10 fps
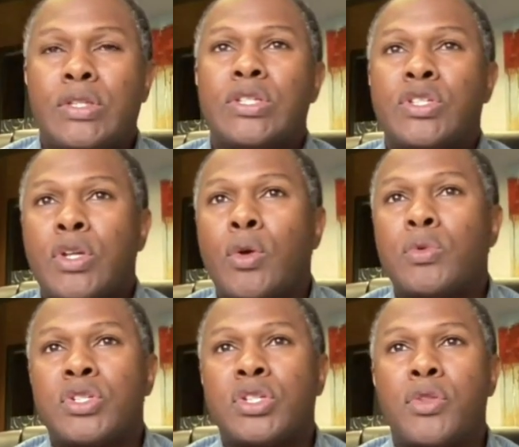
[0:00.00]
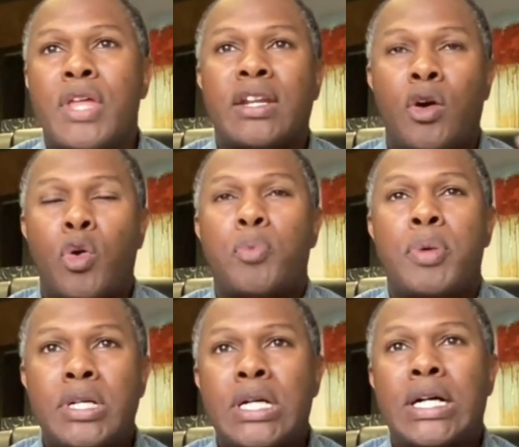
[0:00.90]
so that hope
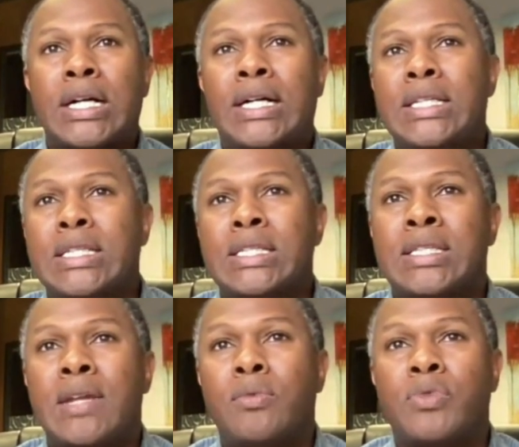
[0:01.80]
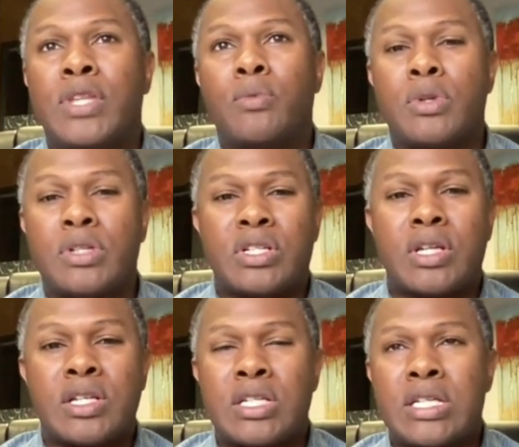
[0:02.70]
that we're
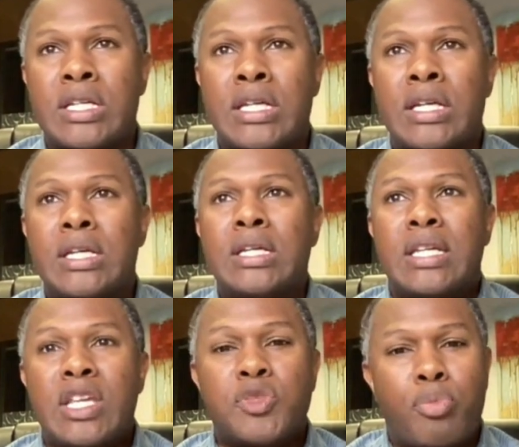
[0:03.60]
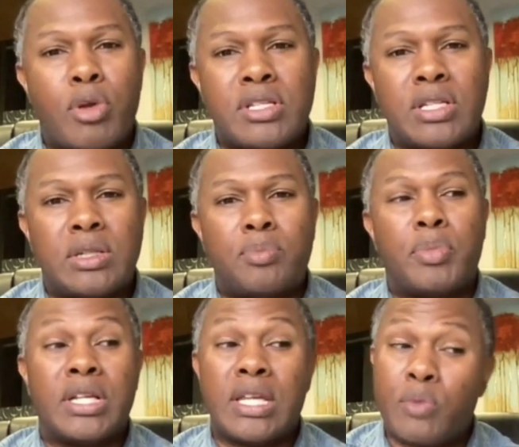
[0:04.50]
discussing is present.
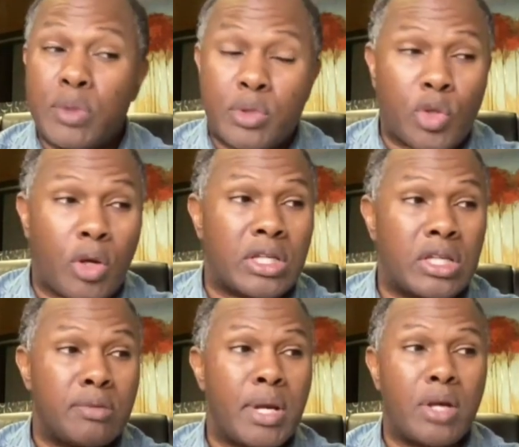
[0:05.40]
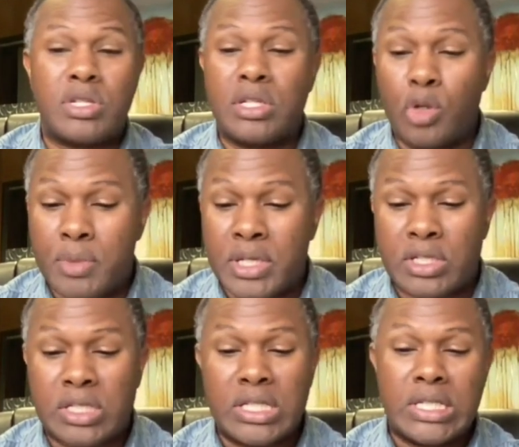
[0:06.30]
But again, we were talking about
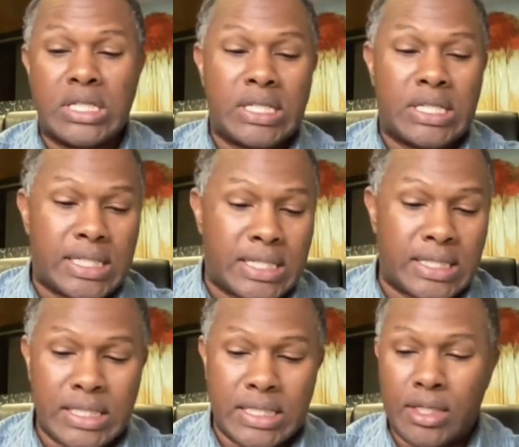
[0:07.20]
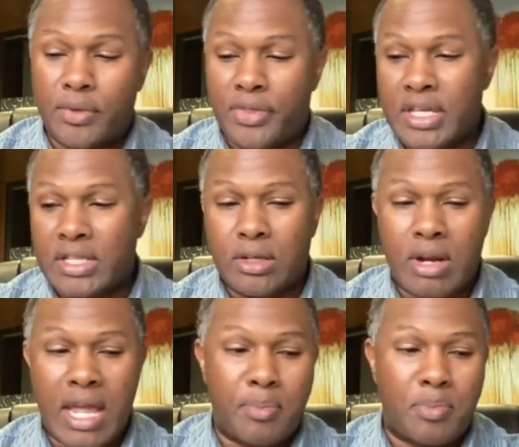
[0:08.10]
genomics and things that are
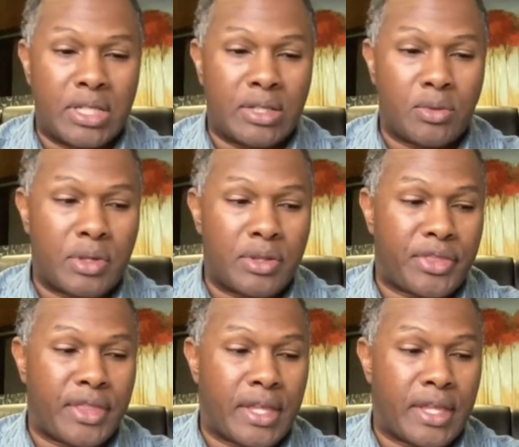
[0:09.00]
happening with